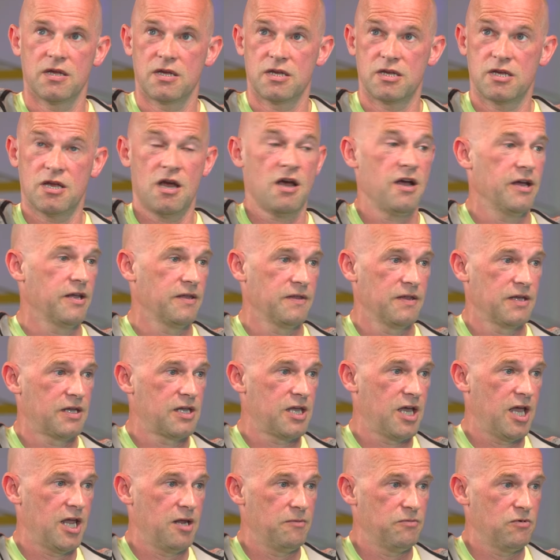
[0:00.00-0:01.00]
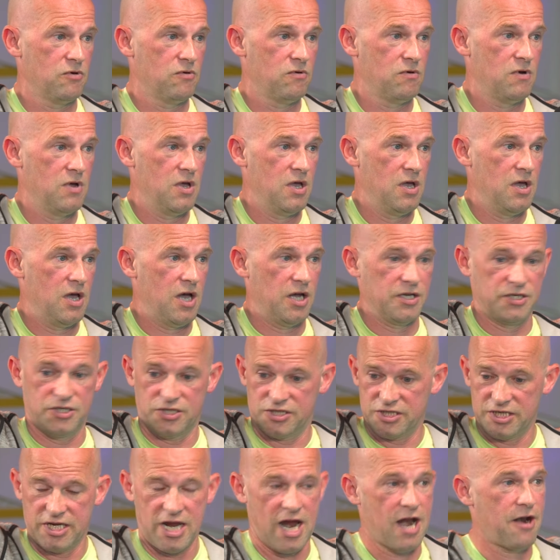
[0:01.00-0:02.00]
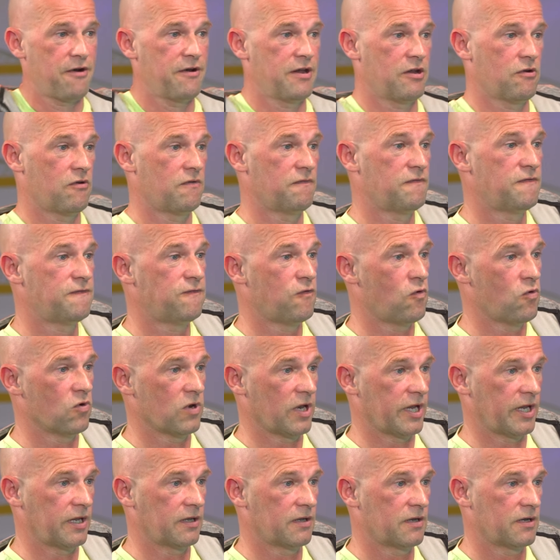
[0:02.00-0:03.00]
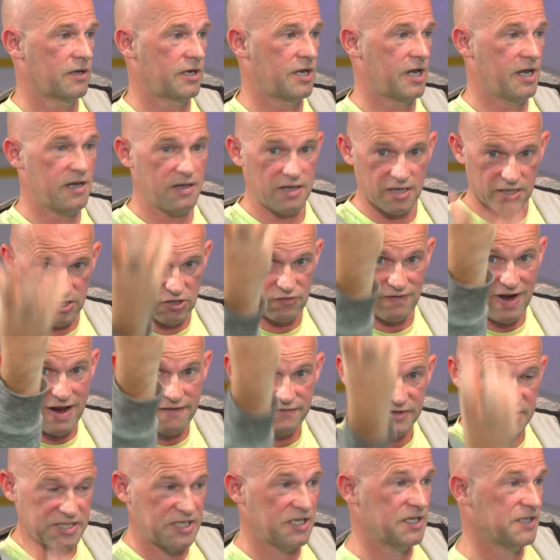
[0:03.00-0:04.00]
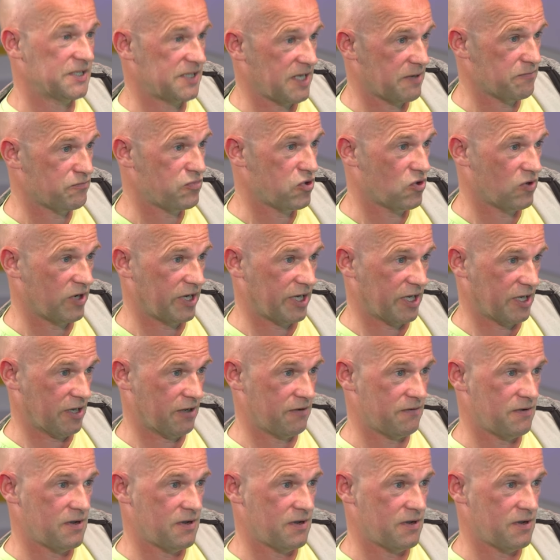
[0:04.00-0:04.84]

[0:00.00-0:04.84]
cutting the cable, and just carrying on falling. Okay, gravity is then pulling you.